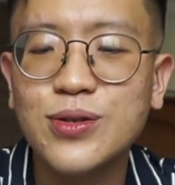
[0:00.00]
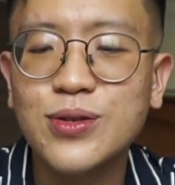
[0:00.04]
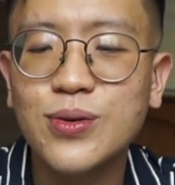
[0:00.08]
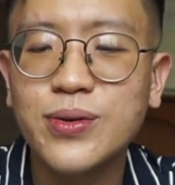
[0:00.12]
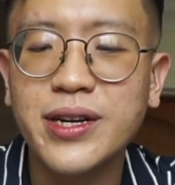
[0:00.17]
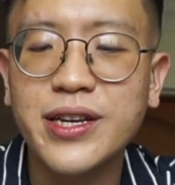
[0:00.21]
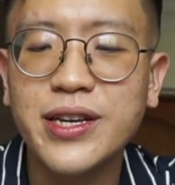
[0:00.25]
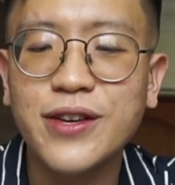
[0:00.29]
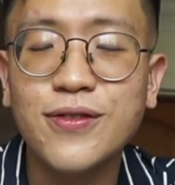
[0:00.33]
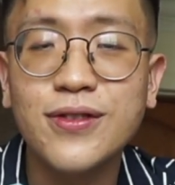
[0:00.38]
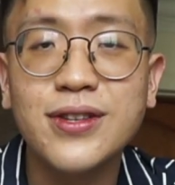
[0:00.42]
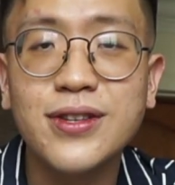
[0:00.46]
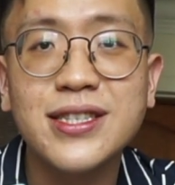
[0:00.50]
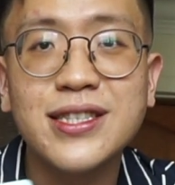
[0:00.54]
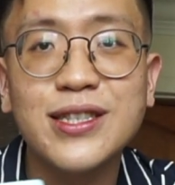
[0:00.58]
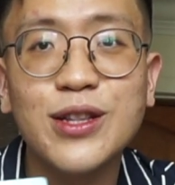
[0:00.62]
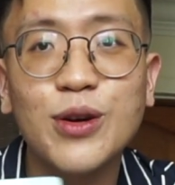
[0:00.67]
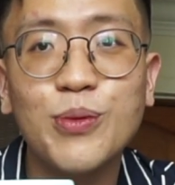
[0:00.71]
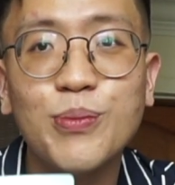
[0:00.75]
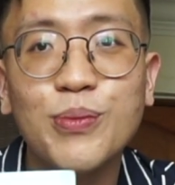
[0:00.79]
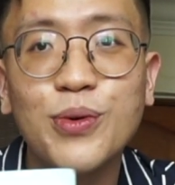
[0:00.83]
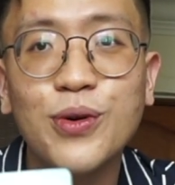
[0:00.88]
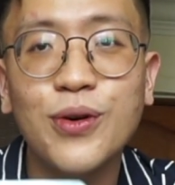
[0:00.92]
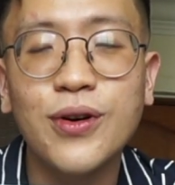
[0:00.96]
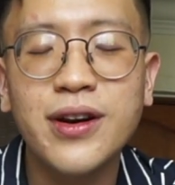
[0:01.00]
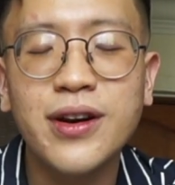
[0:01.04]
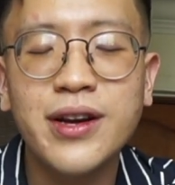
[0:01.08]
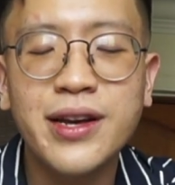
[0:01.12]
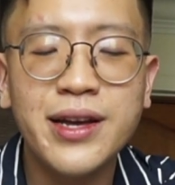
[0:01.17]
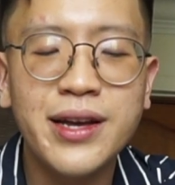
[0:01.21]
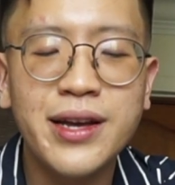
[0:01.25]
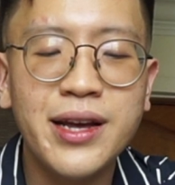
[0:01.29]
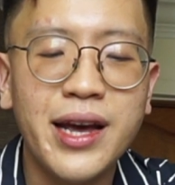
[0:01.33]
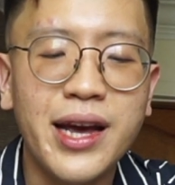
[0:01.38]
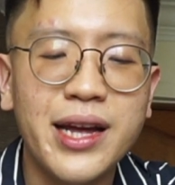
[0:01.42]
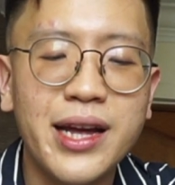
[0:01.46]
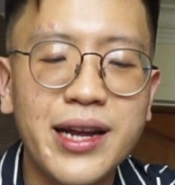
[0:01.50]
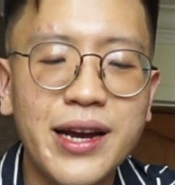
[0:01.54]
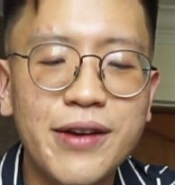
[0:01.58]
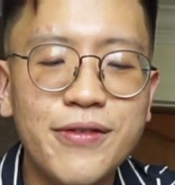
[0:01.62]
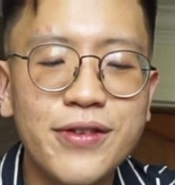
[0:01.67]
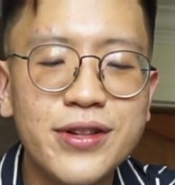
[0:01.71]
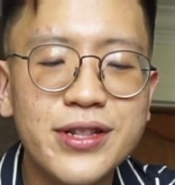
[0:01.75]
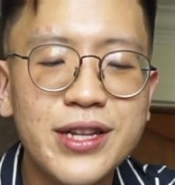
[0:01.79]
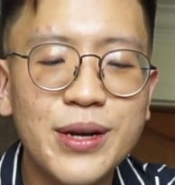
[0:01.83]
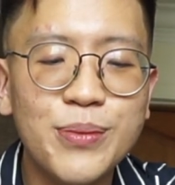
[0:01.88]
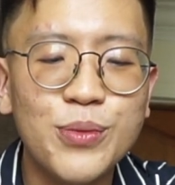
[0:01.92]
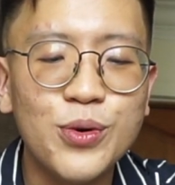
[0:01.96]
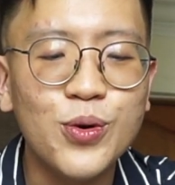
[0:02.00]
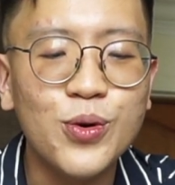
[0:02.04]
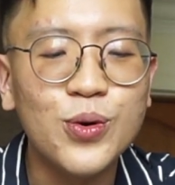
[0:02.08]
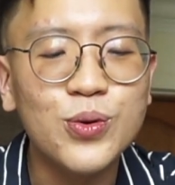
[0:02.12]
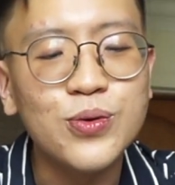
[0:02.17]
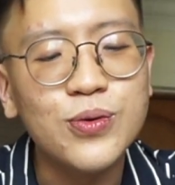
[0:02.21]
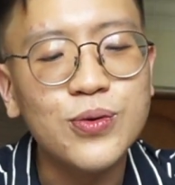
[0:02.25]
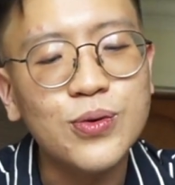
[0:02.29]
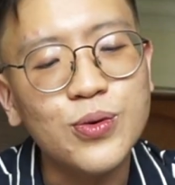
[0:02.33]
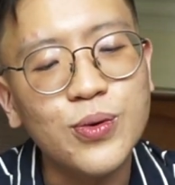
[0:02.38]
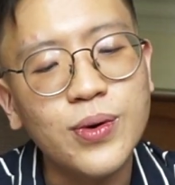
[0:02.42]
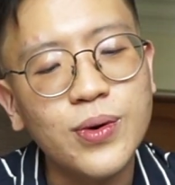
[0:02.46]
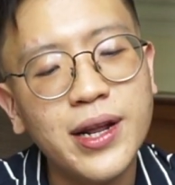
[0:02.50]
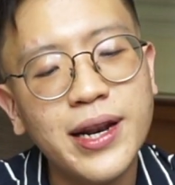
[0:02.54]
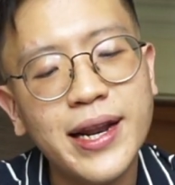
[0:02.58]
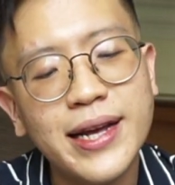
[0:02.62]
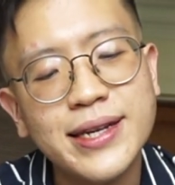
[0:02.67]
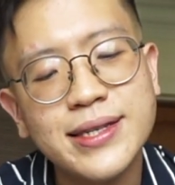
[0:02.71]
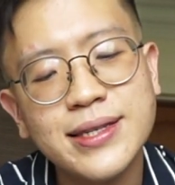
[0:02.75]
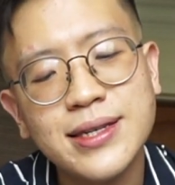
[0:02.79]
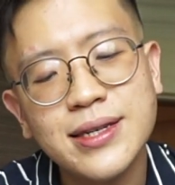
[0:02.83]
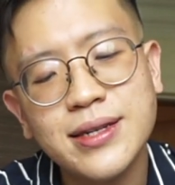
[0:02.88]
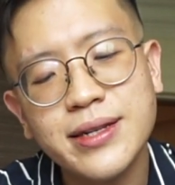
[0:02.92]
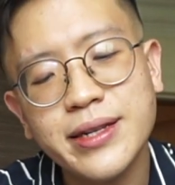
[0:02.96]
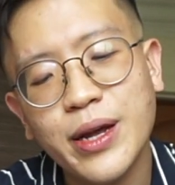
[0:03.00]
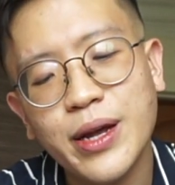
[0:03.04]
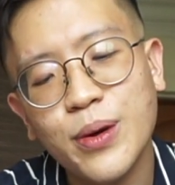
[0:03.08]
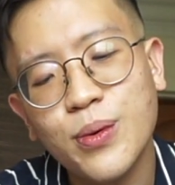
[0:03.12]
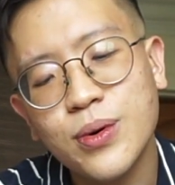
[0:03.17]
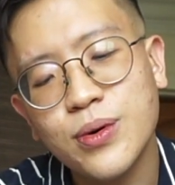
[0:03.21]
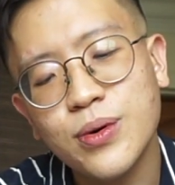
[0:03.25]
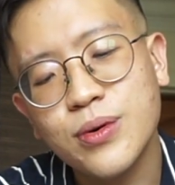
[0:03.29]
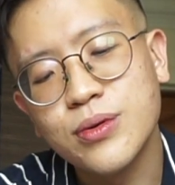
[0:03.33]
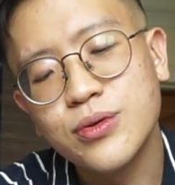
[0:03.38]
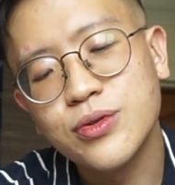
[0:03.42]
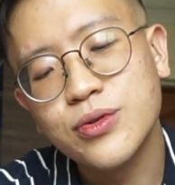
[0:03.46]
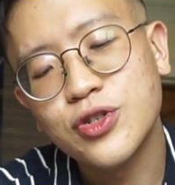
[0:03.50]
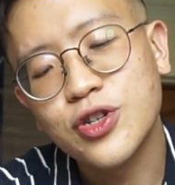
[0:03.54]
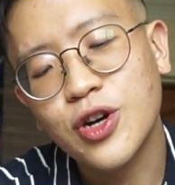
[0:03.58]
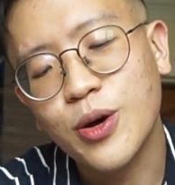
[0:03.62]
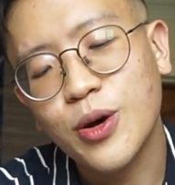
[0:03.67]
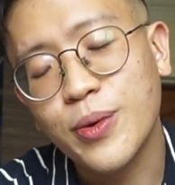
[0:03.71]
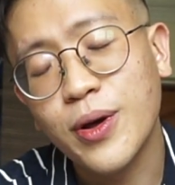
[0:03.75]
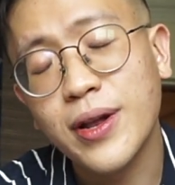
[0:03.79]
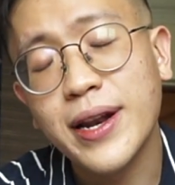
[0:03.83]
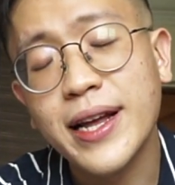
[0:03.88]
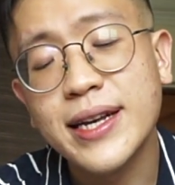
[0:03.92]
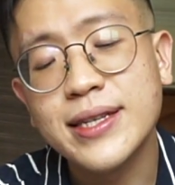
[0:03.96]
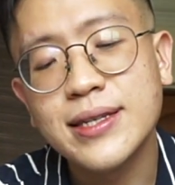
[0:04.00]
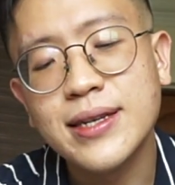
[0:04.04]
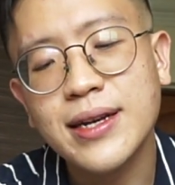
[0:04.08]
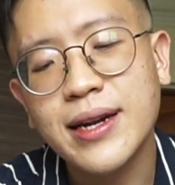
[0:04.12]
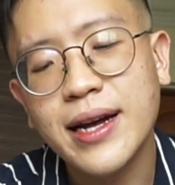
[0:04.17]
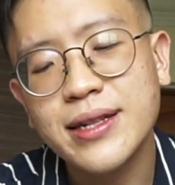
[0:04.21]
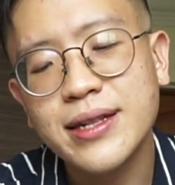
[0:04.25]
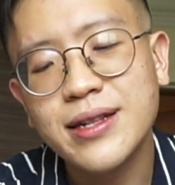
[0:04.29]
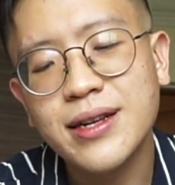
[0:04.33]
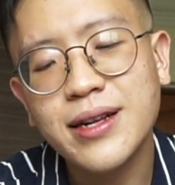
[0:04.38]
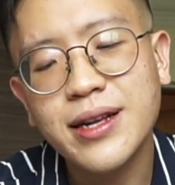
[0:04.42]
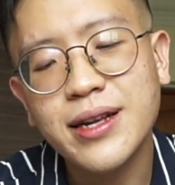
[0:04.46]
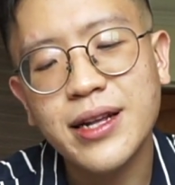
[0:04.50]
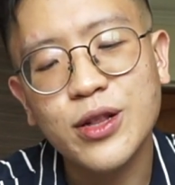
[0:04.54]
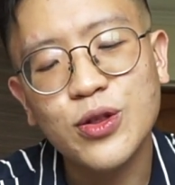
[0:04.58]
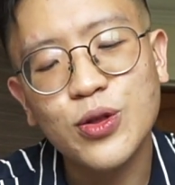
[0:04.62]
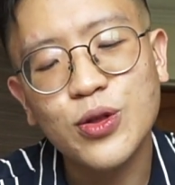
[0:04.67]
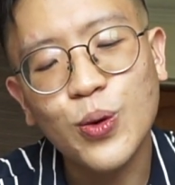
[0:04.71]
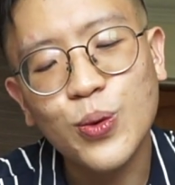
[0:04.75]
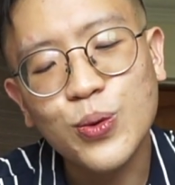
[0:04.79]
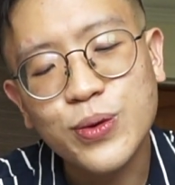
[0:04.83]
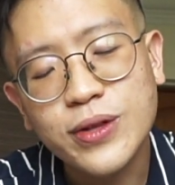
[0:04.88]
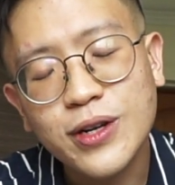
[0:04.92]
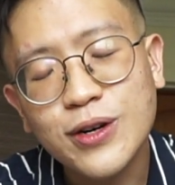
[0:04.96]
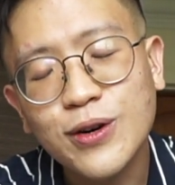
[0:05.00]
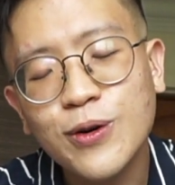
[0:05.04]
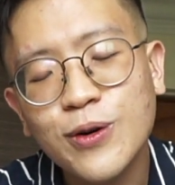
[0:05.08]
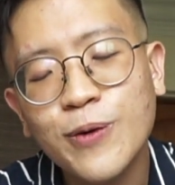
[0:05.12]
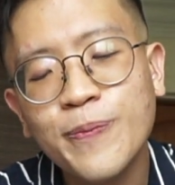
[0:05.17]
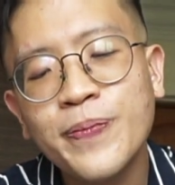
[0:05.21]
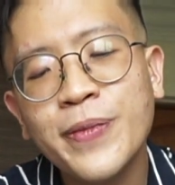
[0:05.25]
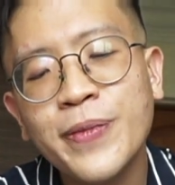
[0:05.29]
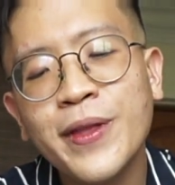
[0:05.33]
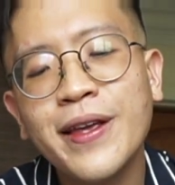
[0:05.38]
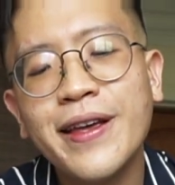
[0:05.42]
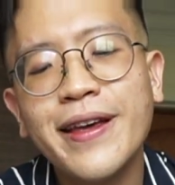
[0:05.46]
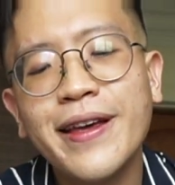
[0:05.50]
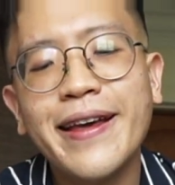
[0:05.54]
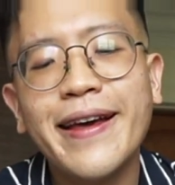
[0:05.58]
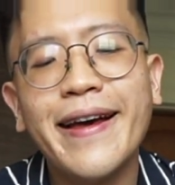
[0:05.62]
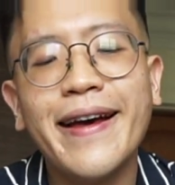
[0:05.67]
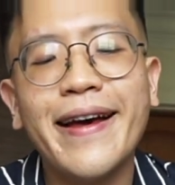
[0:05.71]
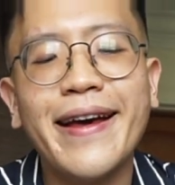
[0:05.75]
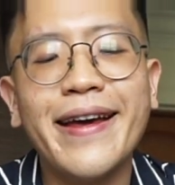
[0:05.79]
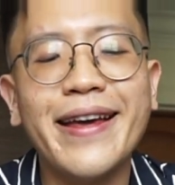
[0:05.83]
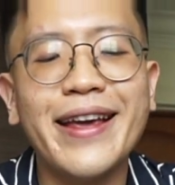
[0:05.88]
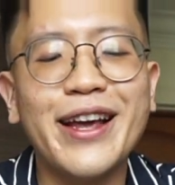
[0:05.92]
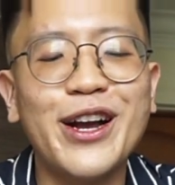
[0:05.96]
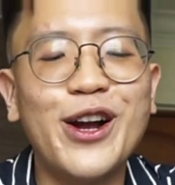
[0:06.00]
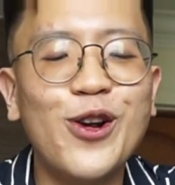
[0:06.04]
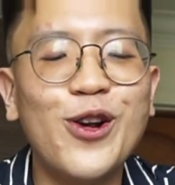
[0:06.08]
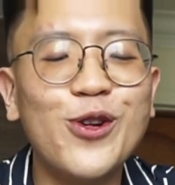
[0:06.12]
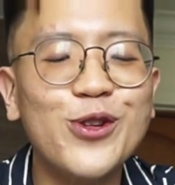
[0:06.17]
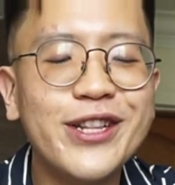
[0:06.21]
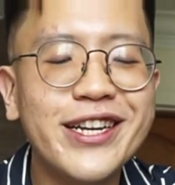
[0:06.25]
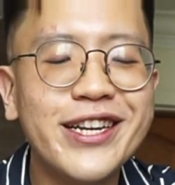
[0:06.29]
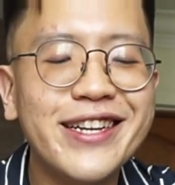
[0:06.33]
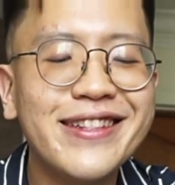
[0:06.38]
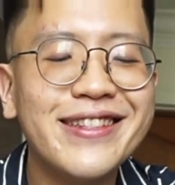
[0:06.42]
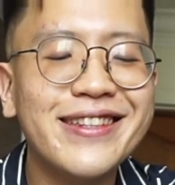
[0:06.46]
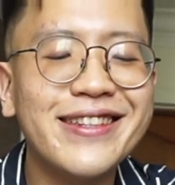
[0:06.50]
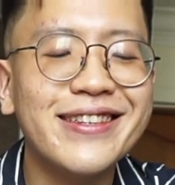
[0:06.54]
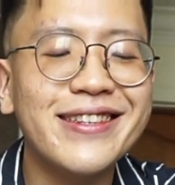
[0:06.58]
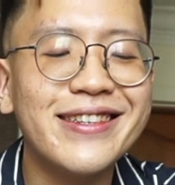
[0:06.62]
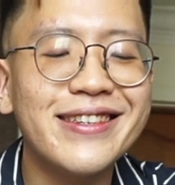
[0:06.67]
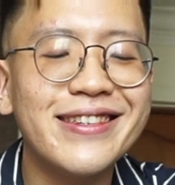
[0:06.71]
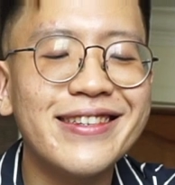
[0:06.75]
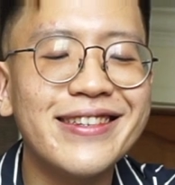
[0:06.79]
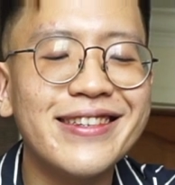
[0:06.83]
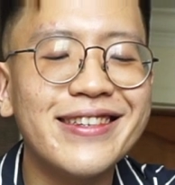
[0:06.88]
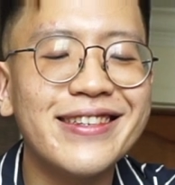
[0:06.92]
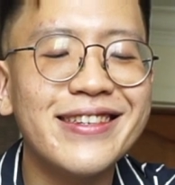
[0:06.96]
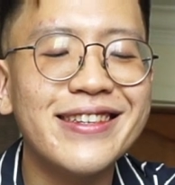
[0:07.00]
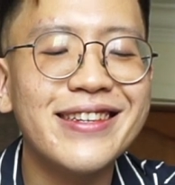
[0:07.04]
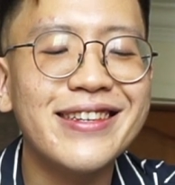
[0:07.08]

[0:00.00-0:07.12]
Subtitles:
So they give you this little book, and every time you go to a lesson, they will chop your lesson. I think in total, including the